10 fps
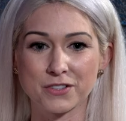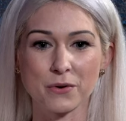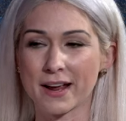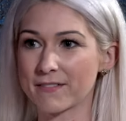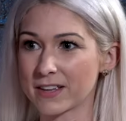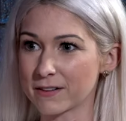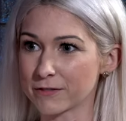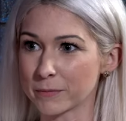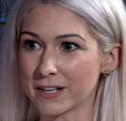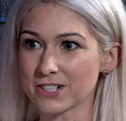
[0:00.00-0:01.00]
don't have that
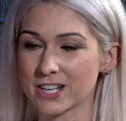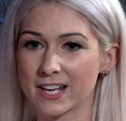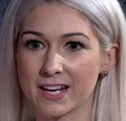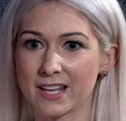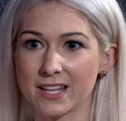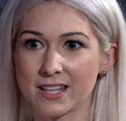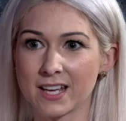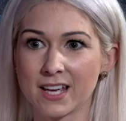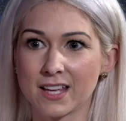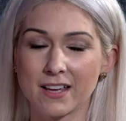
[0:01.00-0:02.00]
information and
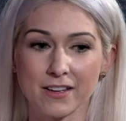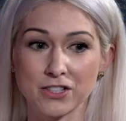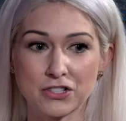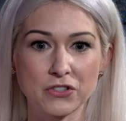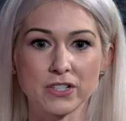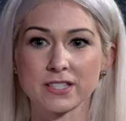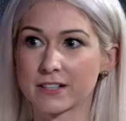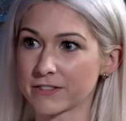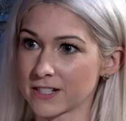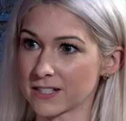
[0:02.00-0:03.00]
it just looks
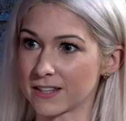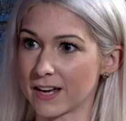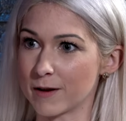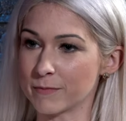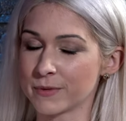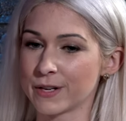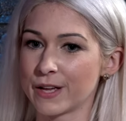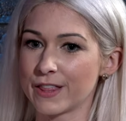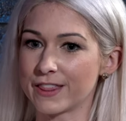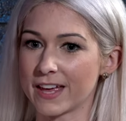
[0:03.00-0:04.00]
different to them,
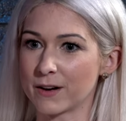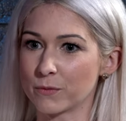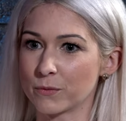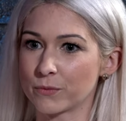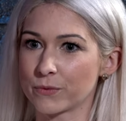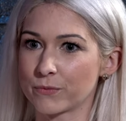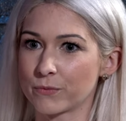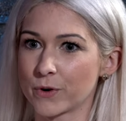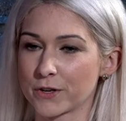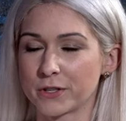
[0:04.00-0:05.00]
then
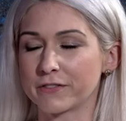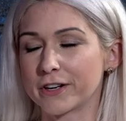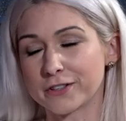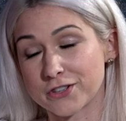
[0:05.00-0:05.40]
we're not doing a very good